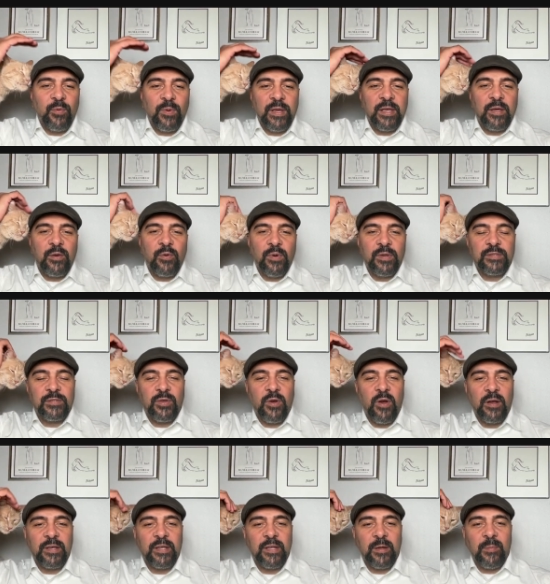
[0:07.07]
week we're
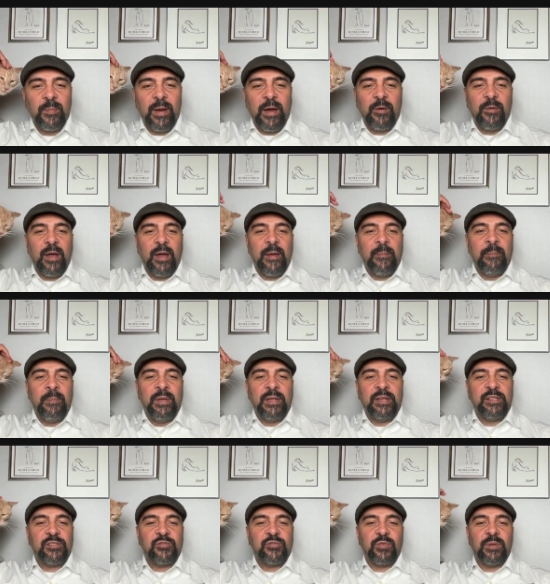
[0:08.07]
talking about
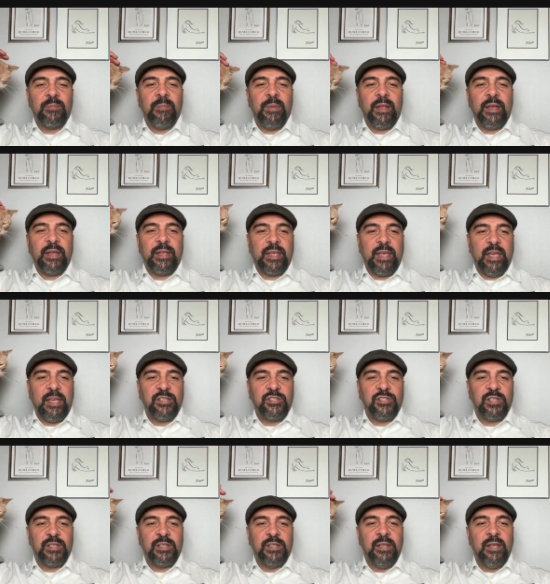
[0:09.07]
administering
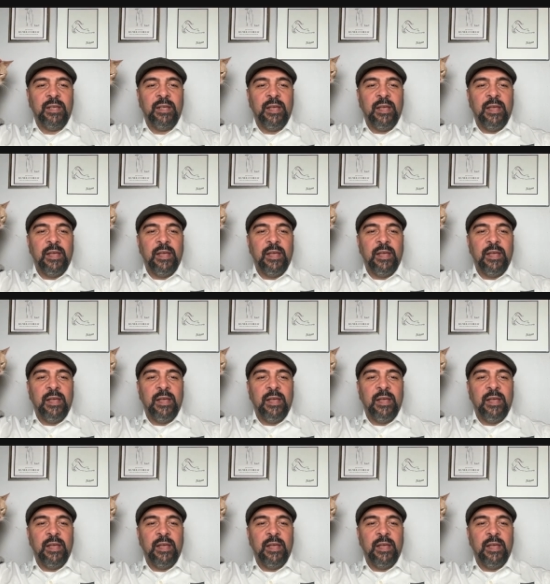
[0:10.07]
medication